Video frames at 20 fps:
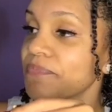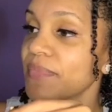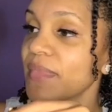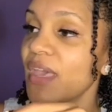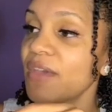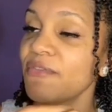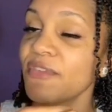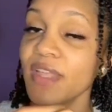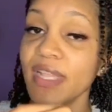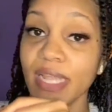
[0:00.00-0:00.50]

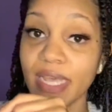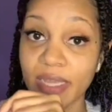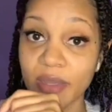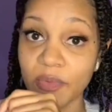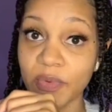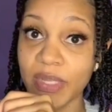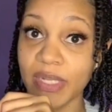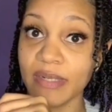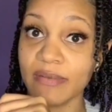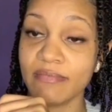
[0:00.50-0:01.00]
I feel like
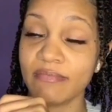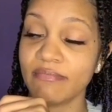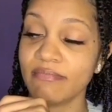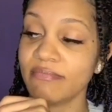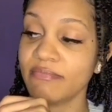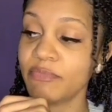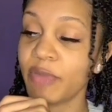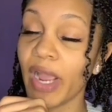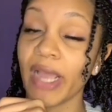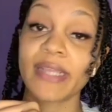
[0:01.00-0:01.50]
with
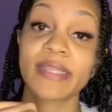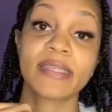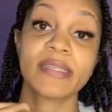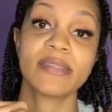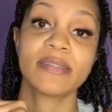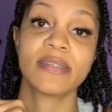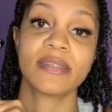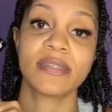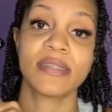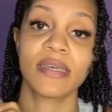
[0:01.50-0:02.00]

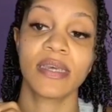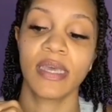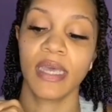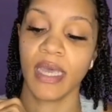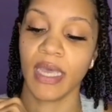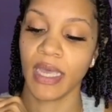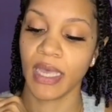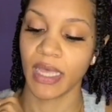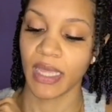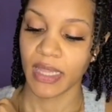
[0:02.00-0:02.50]
practice,
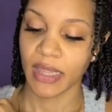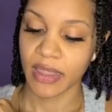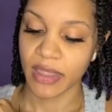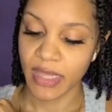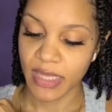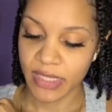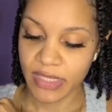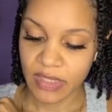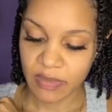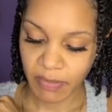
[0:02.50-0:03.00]

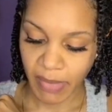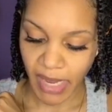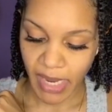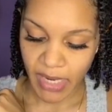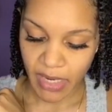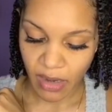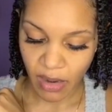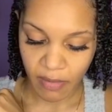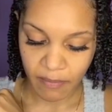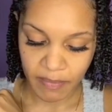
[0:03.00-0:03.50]
this might
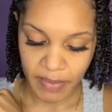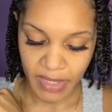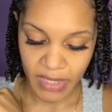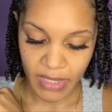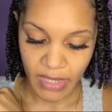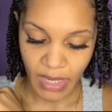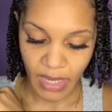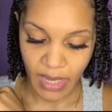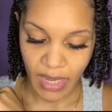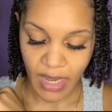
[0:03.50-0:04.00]
not
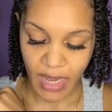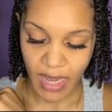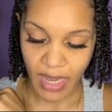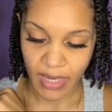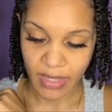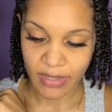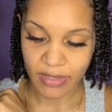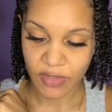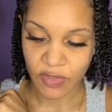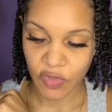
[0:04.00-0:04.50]
be
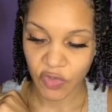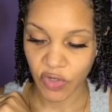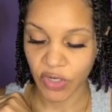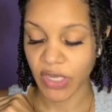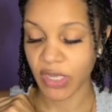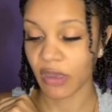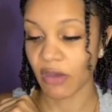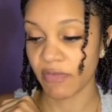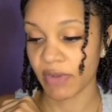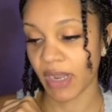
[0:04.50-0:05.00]
as
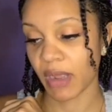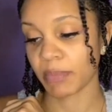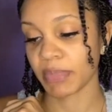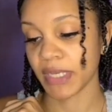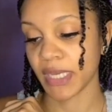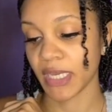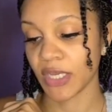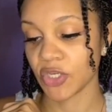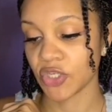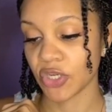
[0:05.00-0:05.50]
tricky of an
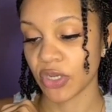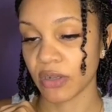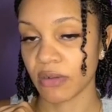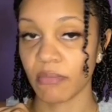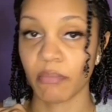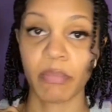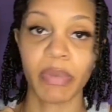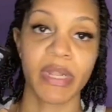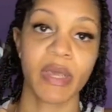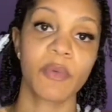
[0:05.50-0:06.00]
application,
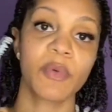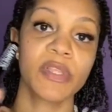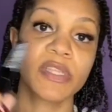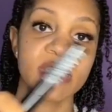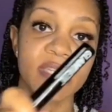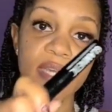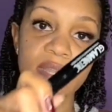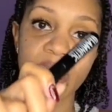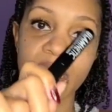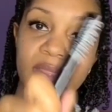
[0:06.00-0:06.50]
but I will
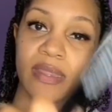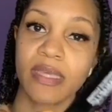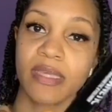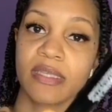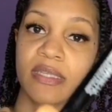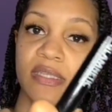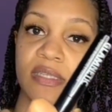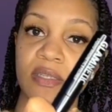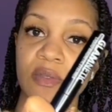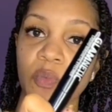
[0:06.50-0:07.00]
say that
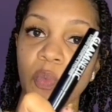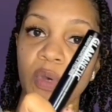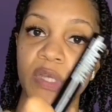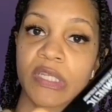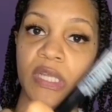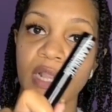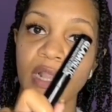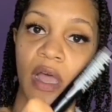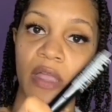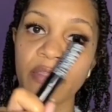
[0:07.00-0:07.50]
this was
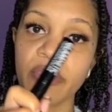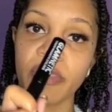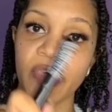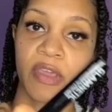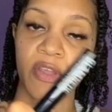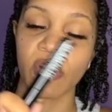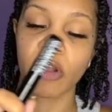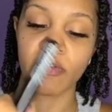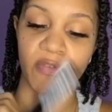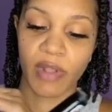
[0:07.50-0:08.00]
a lot
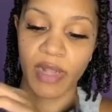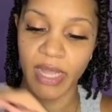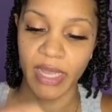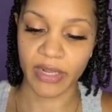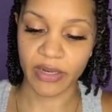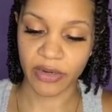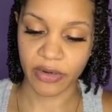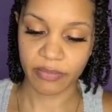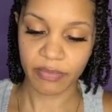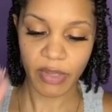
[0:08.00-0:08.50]
thicker of a
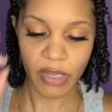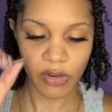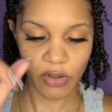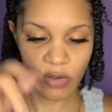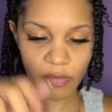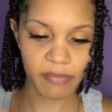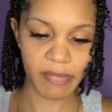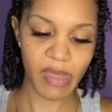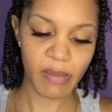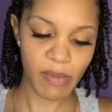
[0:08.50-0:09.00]
liner. You
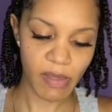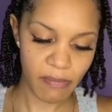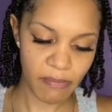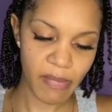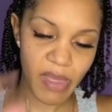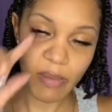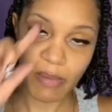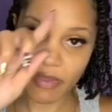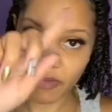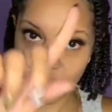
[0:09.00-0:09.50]
know, maybe
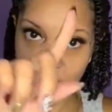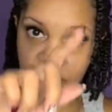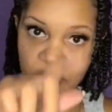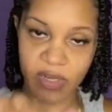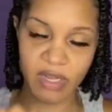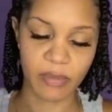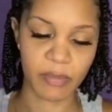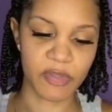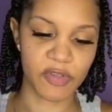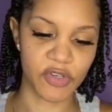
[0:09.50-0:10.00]
maybe just for
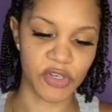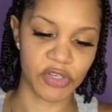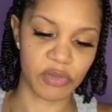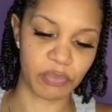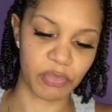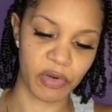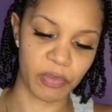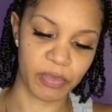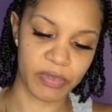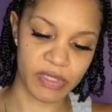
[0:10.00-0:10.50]
demonstration
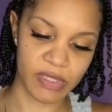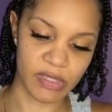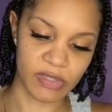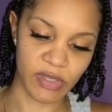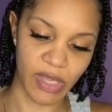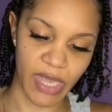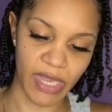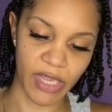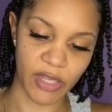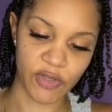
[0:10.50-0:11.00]
purposes,
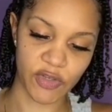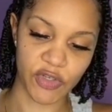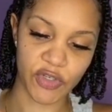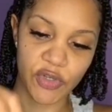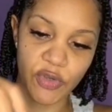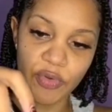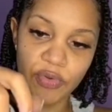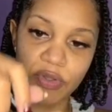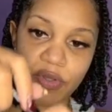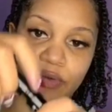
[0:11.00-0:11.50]
I can
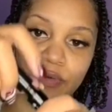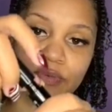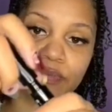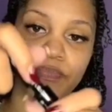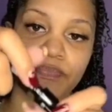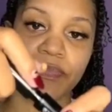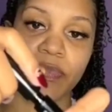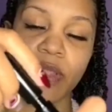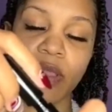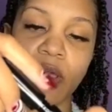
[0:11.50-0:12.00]
show you
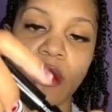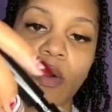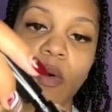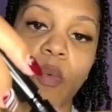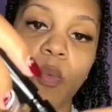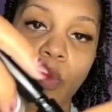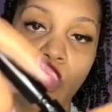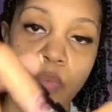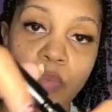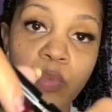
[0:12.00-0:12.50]

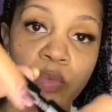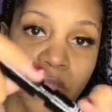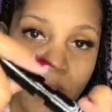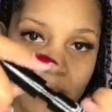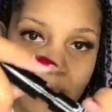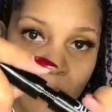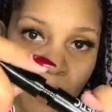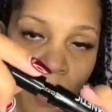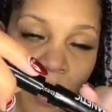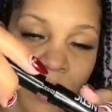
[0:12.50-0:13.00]
the,
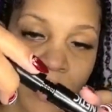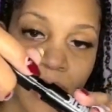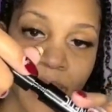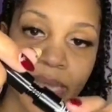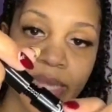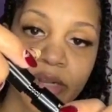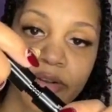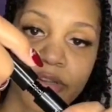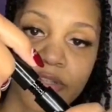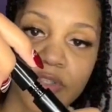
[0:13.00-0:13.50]
what the liner is